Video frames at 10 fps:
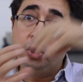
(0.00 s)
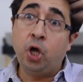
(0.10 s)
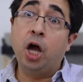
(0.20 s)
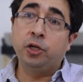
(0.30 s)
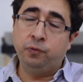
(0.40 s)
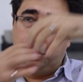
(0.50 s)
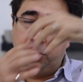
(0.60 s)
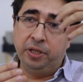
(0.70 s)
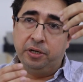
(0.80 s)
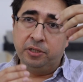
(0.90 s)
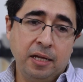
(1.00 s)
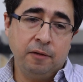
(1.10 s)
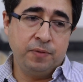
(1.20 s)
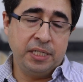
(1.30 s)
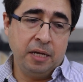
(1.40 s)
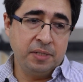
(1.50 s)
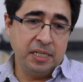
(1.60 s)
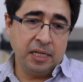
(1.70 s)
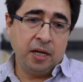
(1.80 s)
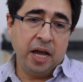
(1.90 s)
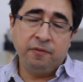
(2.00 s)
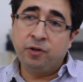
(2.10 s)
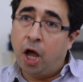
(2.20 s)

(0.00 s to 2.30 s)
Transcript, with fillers: talk to each other. CMC is a kind of